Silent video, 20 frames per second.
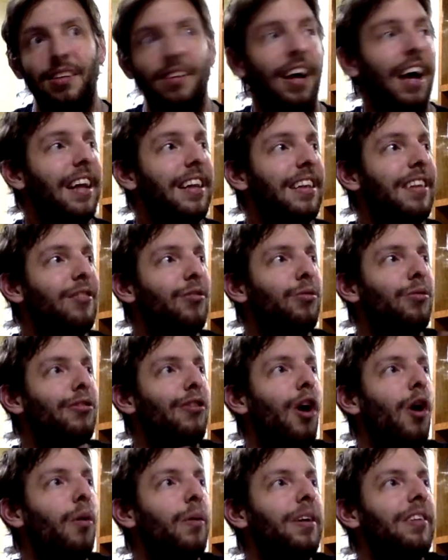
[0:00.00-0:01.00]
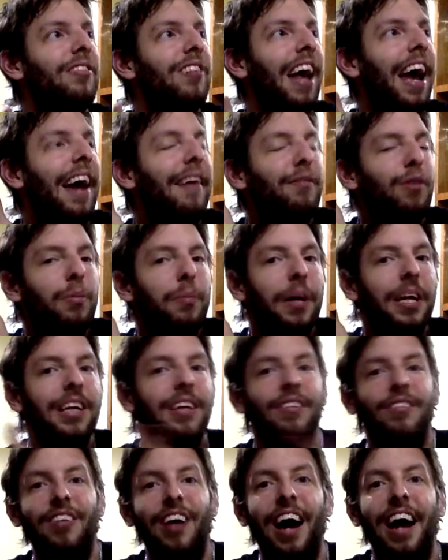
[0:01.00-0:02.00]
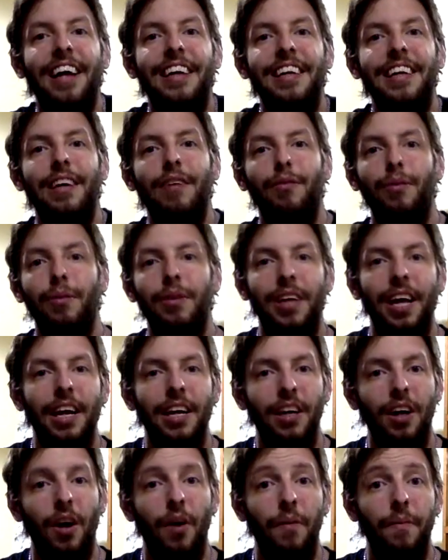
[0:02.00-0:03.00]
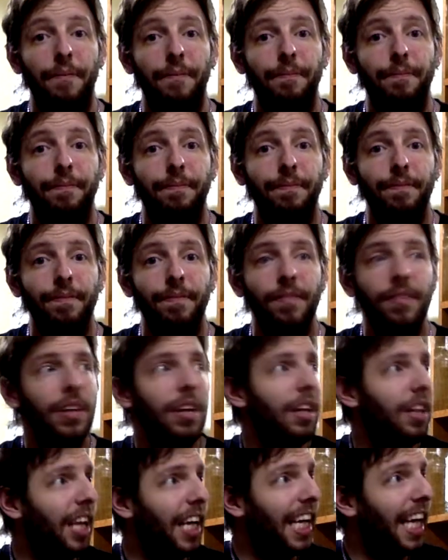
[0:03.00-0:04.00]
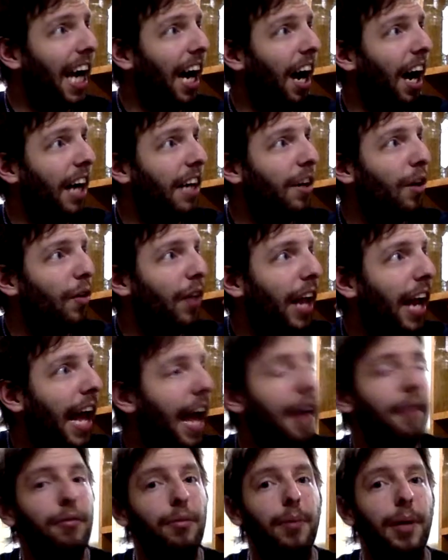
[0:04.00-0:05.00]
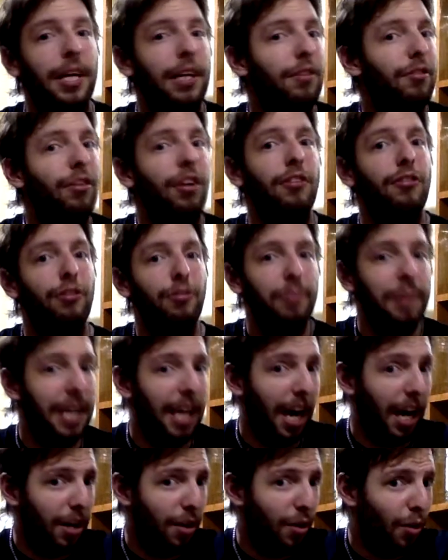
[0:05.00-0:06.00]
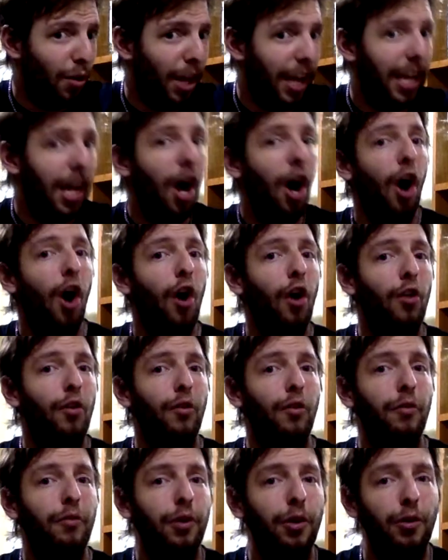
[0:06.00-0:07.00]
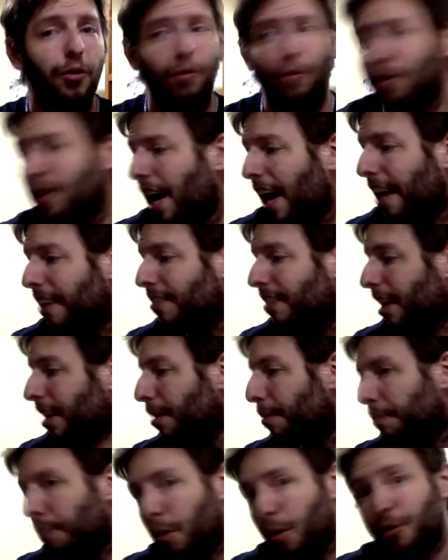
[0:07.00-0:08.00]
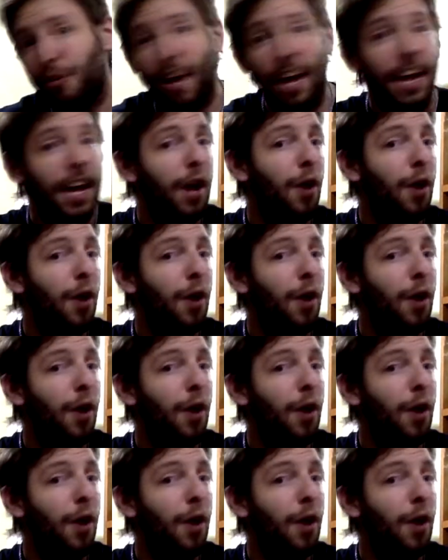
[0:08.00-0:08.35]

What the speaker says: And this was always everybody's idea from the get-go. Like, I know that everybody, it's not just me, I know like all the reviewers for Ty's Eye, the Boar's Eye,